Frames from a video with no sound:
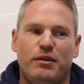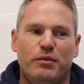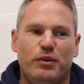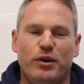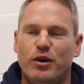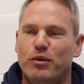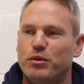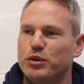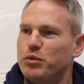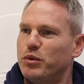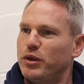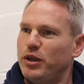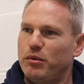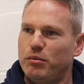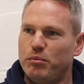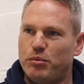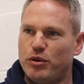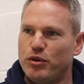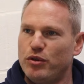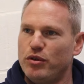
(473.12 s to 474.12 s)
will always want to
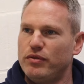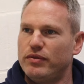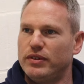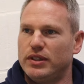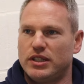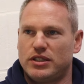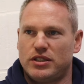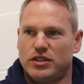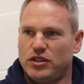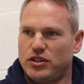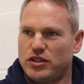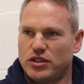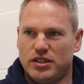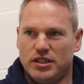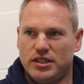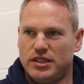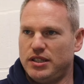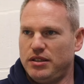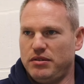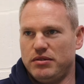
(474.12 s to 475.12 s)
improve, and that's just a
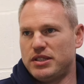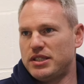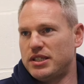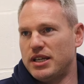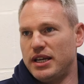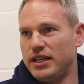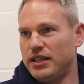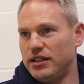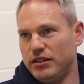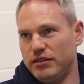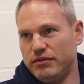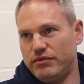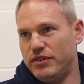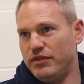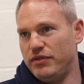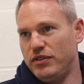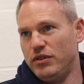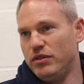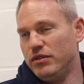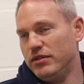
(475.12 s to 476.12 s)
continuous cycle of
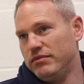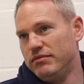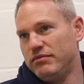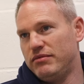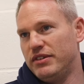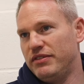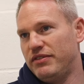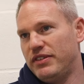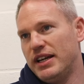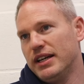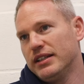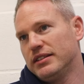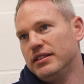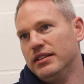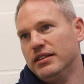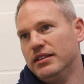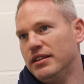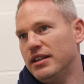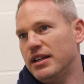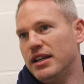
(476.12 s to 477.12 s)
review and reflect
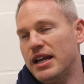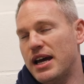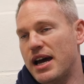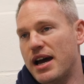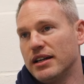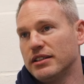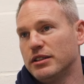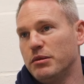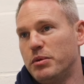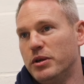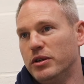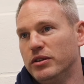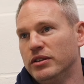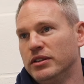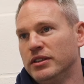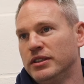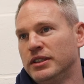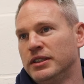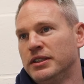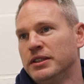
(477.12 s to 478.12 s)
and, and act upon.
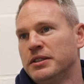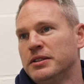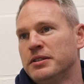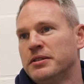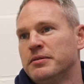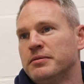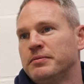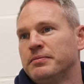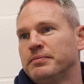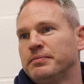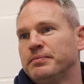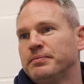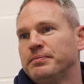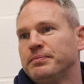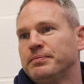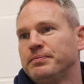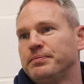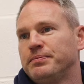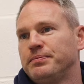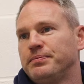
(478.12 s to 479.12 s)
Just
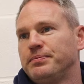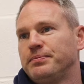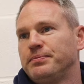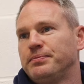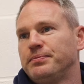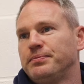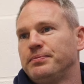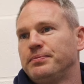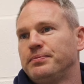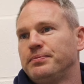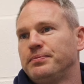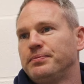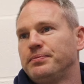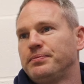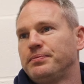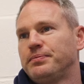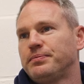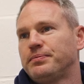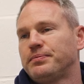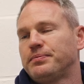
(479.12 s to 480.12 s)
jumping back to the
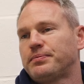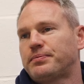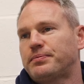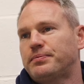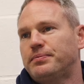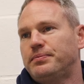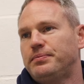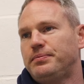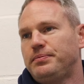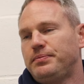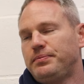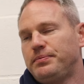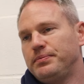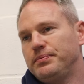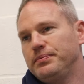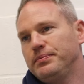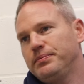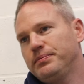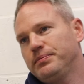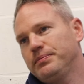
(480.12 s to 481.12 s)
cup, obviously the, the
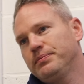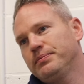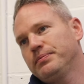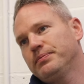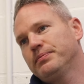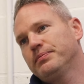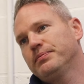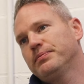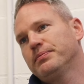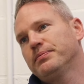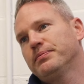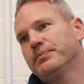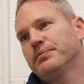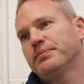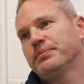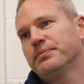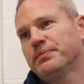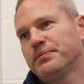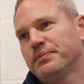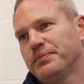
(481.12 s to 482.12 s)
club reached the
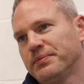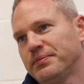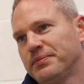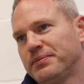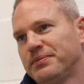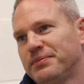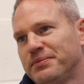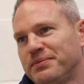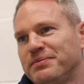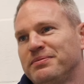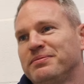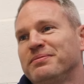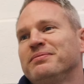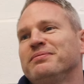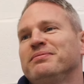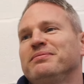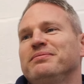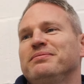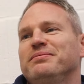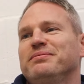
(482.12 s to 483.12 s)
final of this
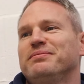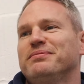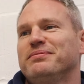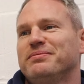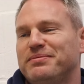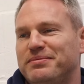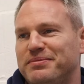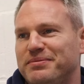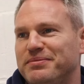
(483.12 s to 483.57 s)
competition last year.